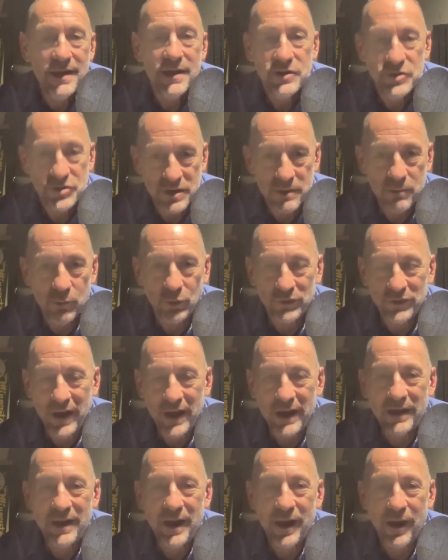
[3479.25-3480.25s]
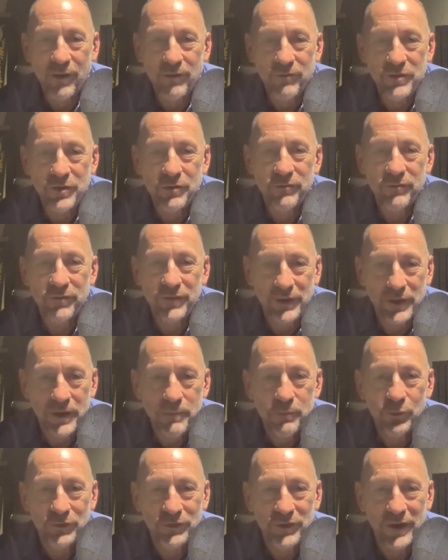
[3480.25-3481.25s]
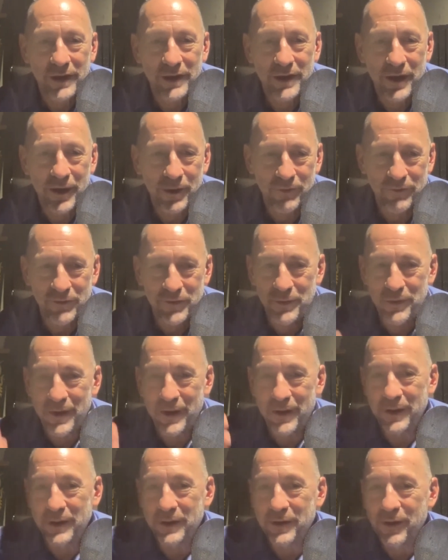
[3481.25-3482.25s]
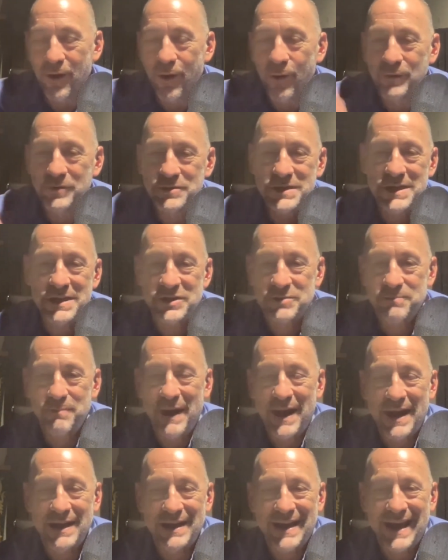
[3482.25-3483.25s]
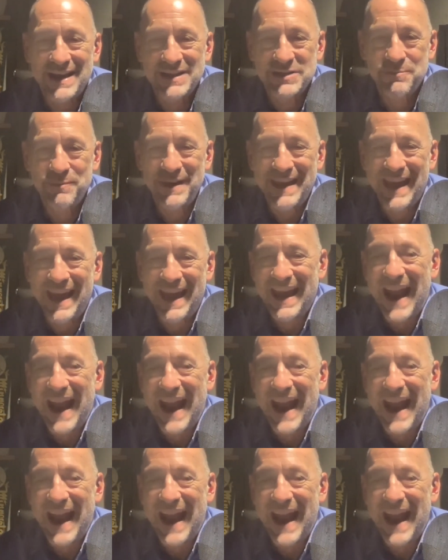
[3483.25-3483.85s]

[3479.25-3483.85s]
Jim will take care of you. Filipe will take care of you. There you go. G. Spaid, Spaid